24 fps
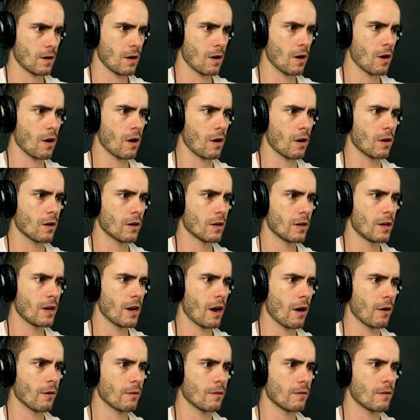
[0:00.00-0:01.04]
Oh,
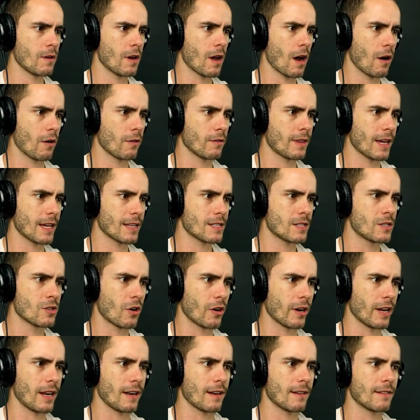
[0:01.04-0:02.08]
no, no, that's
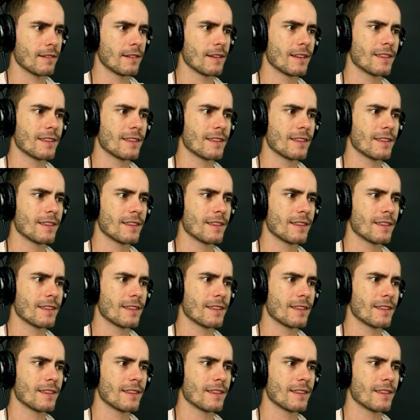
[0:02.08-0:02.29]
not it.